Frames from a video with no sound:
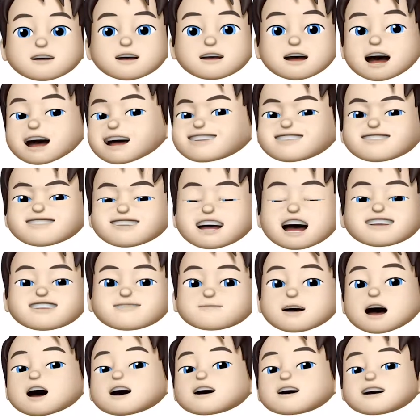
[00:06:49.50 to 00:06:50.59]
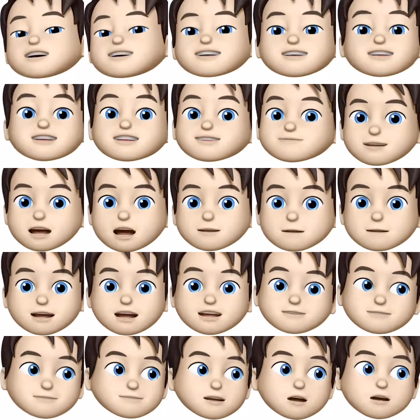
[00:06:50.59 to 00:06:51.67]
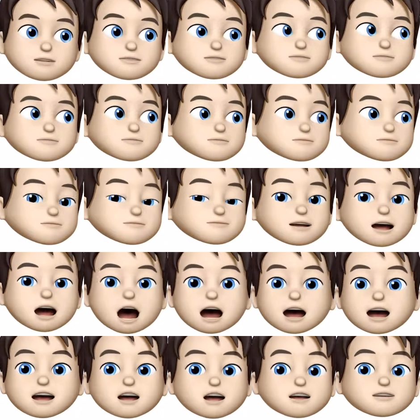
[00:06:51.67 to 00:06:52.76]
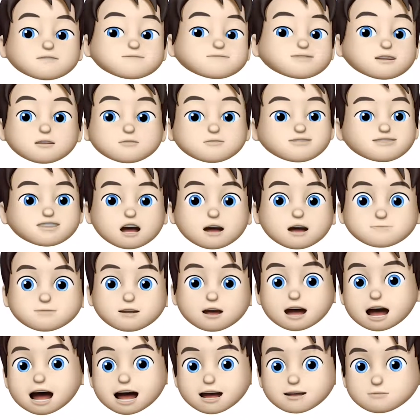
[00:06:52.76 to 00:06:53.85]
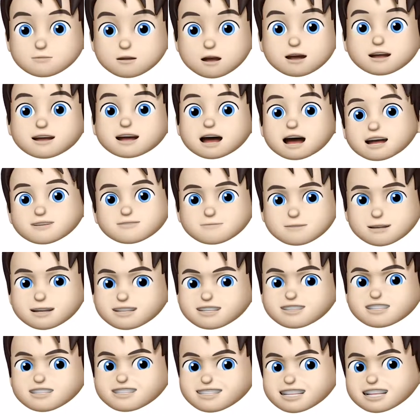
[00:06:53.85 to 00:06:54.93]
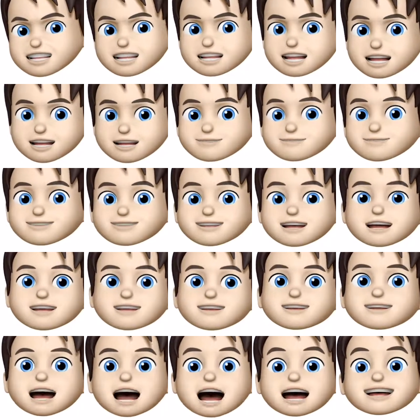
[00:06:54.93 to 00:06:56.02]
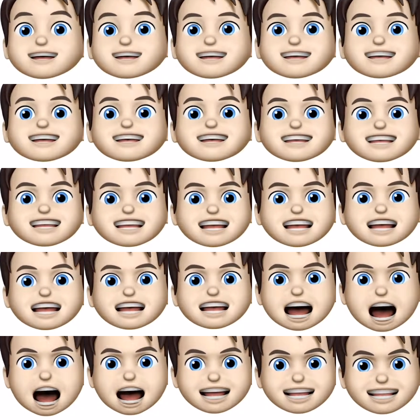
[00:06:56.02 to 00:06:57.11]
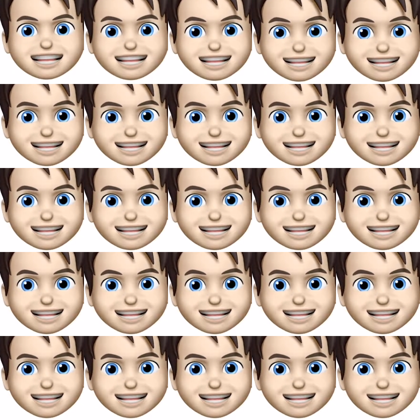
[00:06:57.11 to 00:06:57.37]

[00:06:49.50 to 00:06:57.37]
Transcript: and that's about it. This is about me hating on Photoshop for line work that everybody just loves and I just can't stand it.